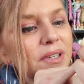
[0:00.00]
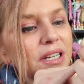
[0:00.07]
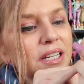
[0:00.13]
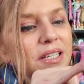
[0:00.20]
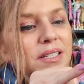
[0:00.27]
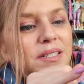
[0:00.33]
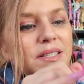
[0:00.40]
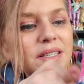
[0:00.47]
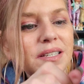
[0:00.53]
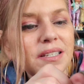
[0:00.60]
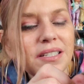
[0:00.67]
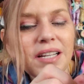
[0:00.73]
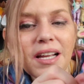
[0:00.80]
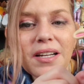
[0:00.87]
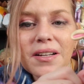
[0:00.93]
He's
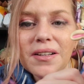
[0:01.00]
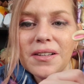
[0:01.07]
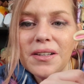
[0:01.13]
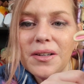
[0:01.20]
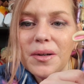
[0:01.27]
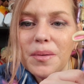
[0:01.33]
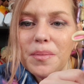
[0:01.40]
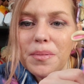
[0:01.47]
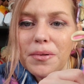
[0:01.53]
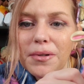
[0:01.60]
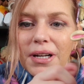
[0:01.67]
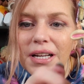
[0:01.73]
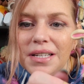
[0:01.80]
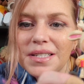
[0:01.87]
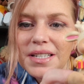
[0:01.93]
got a little
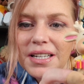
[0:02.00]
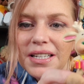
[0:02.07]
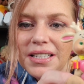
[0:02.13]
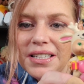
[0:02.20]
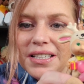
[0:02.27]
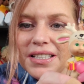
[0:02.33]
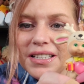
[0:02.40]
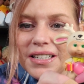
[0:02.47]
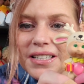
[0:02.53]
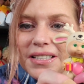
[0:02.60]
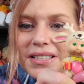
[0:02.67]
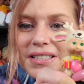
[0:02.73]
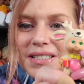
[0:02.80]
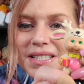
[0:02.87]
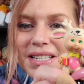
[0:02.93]
present
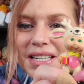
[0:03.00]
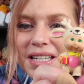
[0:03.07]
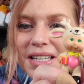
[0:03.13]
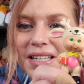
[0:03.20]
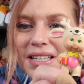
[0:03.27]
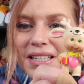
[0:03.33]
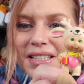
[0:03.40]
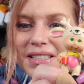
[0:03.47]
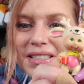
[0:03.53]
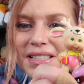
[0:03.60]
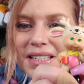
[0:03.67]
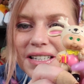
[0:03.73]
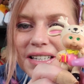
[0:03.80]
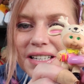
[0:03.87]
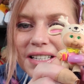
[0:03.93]
in his
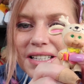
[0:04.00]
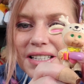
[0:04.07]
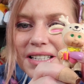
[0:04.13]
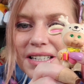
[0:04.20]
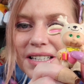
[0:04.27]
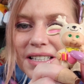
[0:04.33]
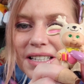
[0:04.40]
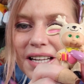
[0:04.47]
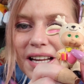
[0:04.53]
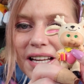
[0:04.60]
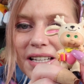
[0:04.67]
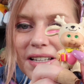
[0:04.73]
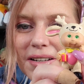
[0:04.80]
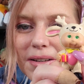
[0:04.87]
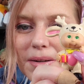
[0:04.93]
hand, and
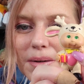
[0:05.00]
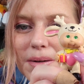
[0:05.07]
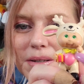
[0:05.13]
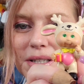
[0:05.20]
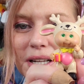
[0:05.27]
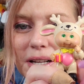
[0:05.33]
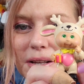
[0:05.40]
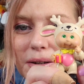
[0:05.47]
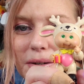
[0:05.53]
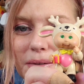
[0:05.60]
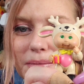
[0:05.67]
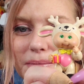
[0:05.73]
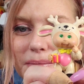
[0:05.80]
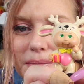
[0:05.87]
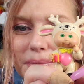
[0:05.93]
again a little
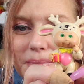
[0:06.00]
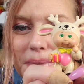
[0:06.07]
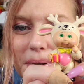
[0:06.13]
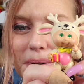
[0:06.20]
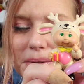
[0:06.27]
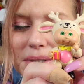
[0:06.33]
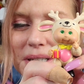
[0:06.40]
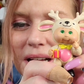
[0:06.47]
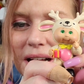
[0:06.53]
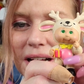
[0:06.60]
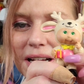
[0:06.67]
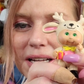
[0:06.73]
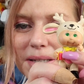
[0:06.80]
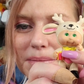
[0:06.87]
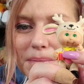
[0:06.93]
yellow bow
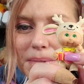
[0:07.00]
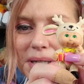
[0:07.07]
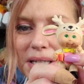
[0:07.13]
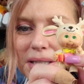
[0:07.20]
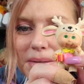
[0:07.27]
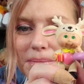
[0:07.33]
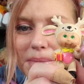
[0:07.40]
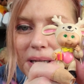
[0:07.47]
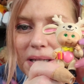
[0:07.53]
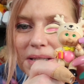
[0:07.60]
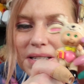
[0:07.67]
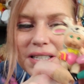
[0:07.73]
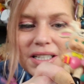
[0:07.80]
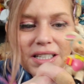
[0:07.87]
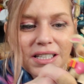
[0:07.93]
tie, pink
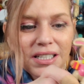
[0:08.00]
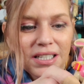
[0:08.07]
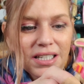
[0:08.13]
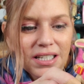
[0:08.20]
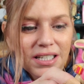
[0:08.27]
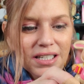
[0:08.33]
belly.